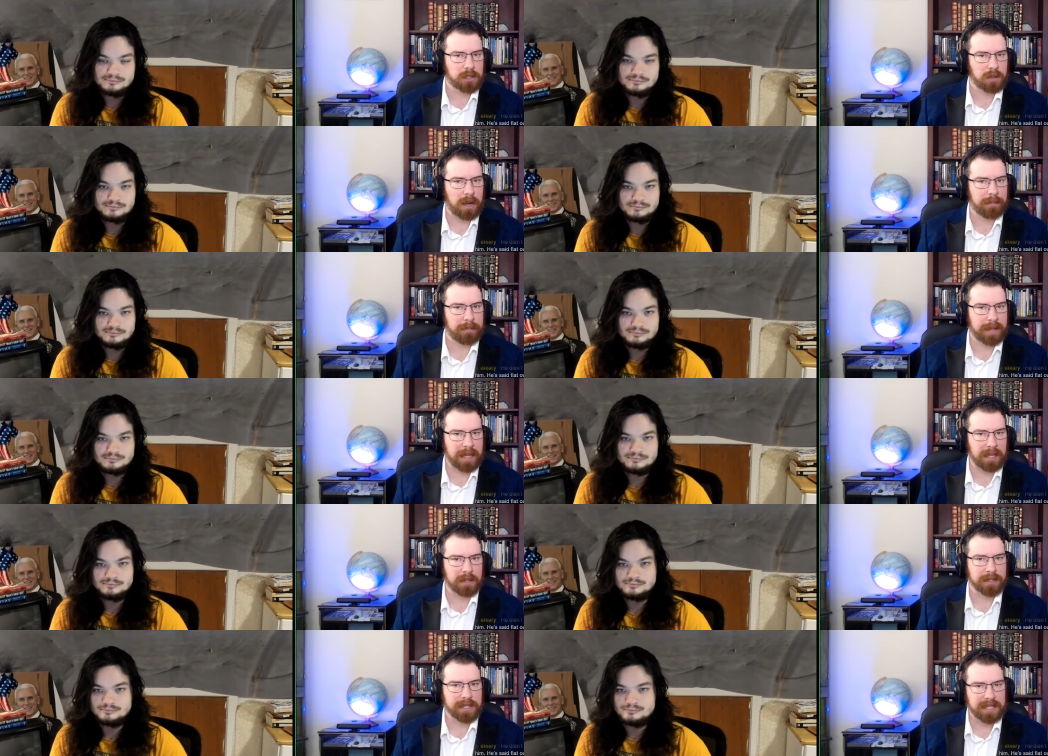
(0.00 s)
Speaker 1: Trump
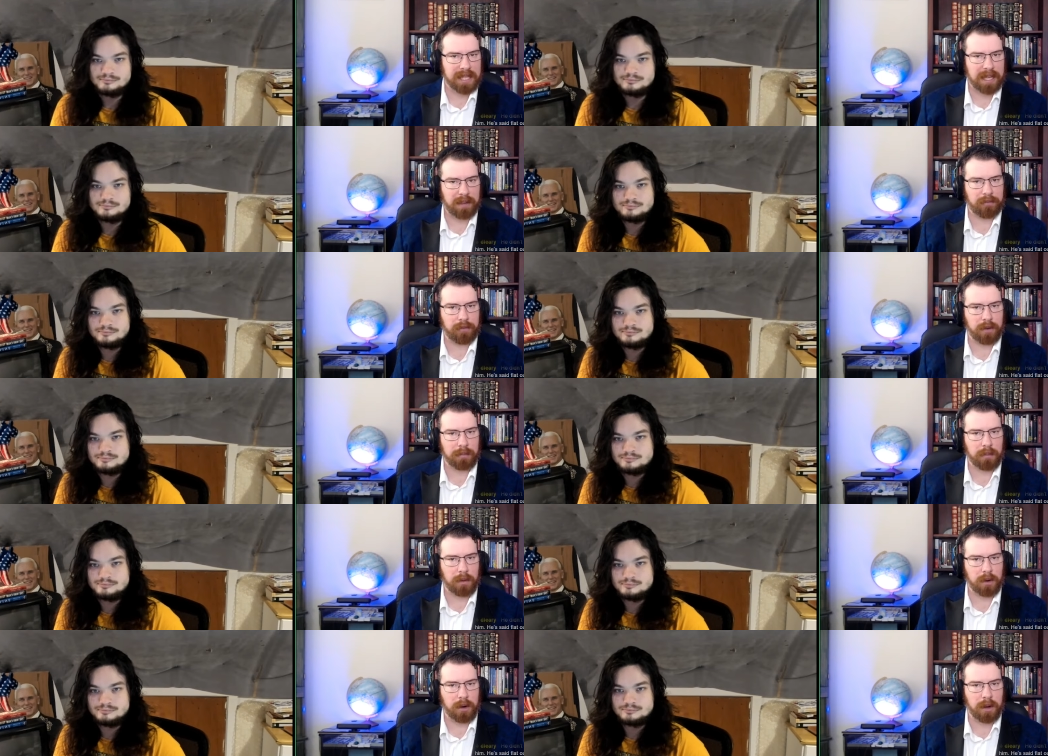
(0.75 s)
that you'll see from
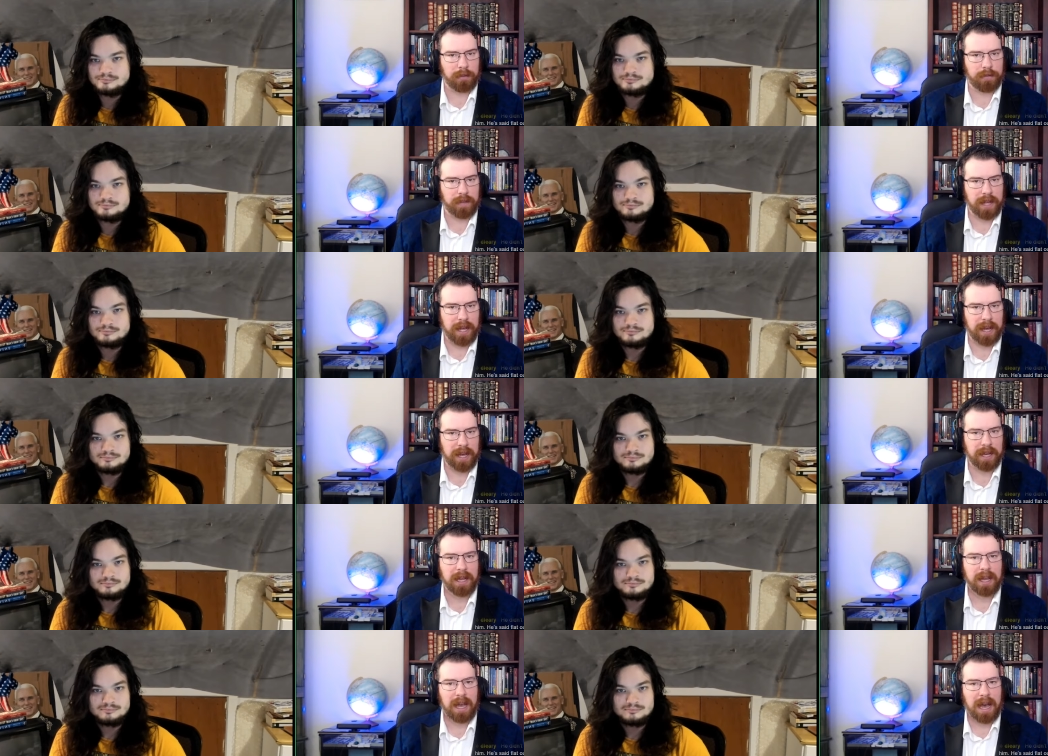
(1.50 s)
more of
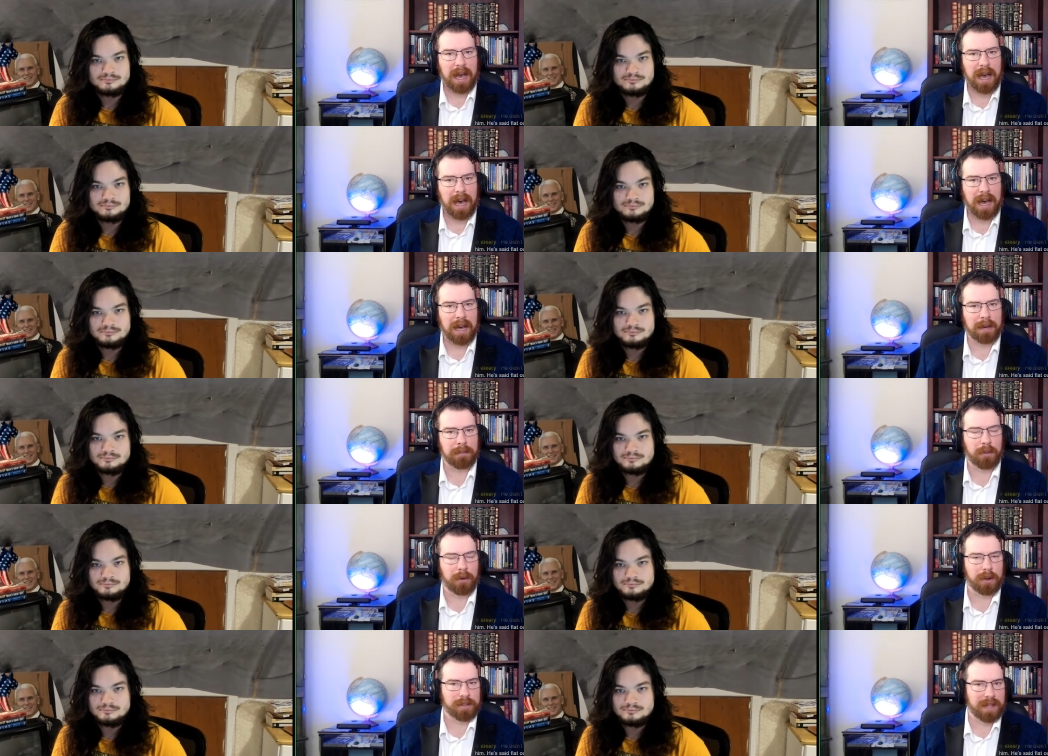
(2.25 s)
the uh,
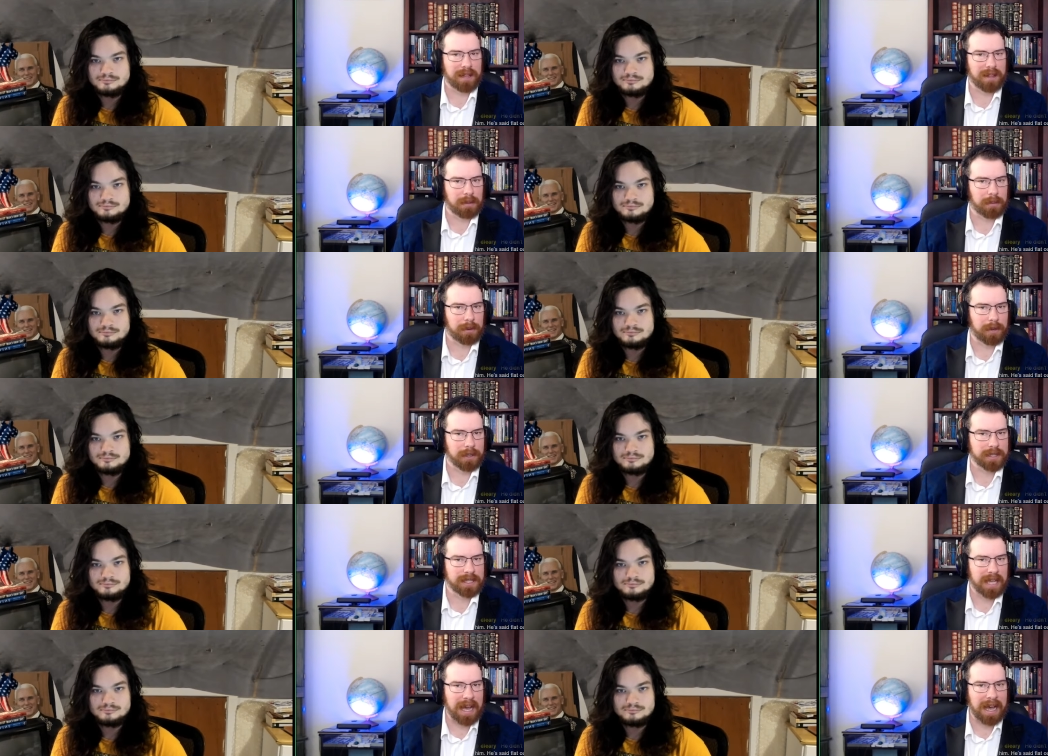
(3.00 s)
more of the
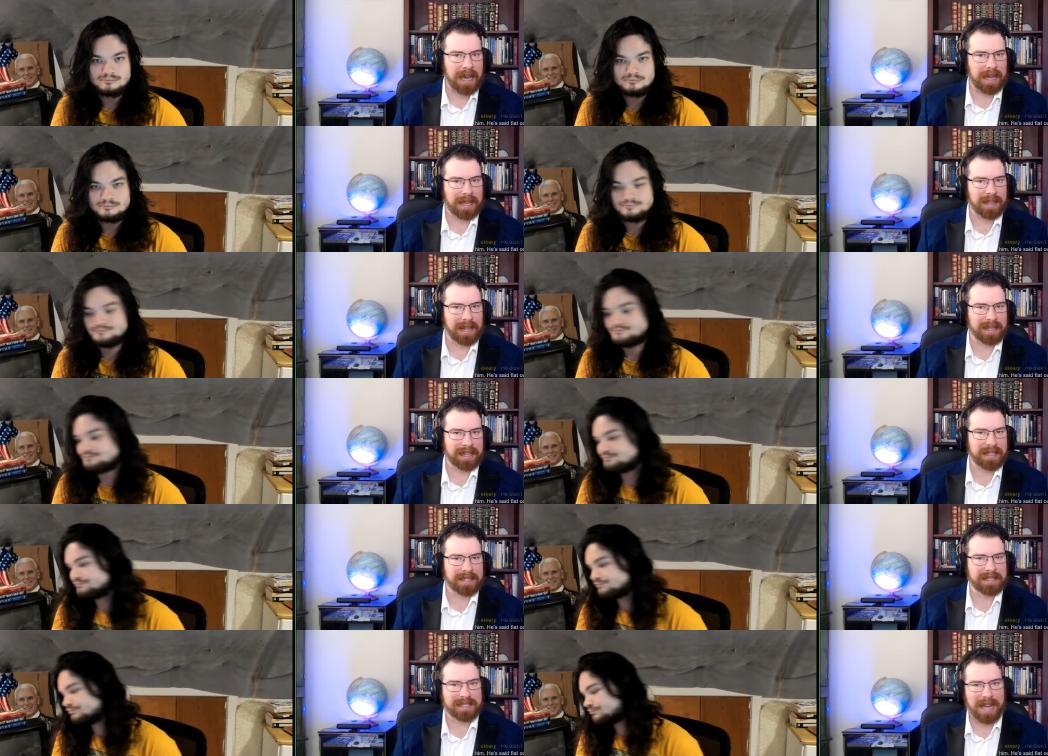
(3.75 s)
liberal side, like
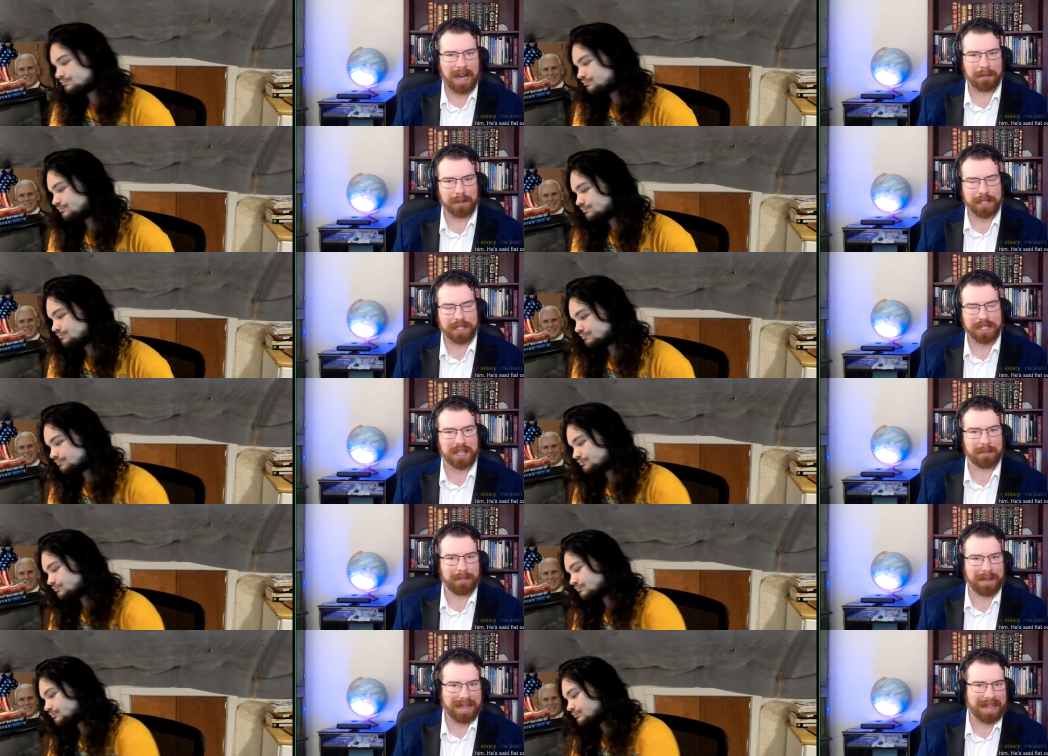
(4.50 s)
the established
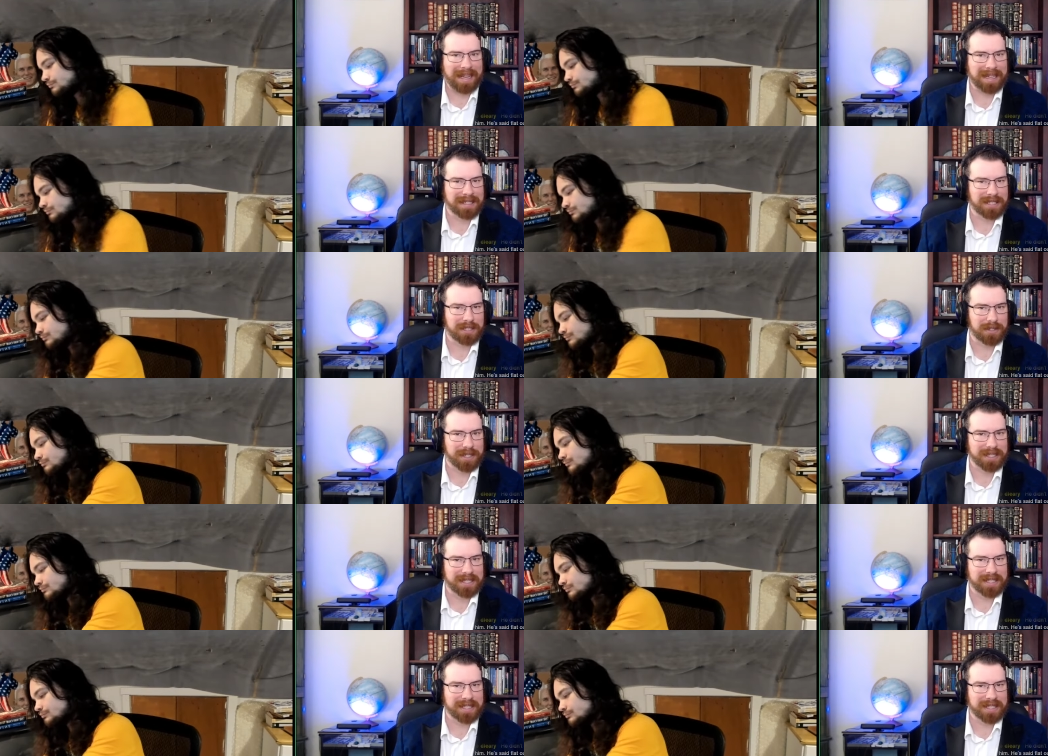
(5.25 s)
comedian sort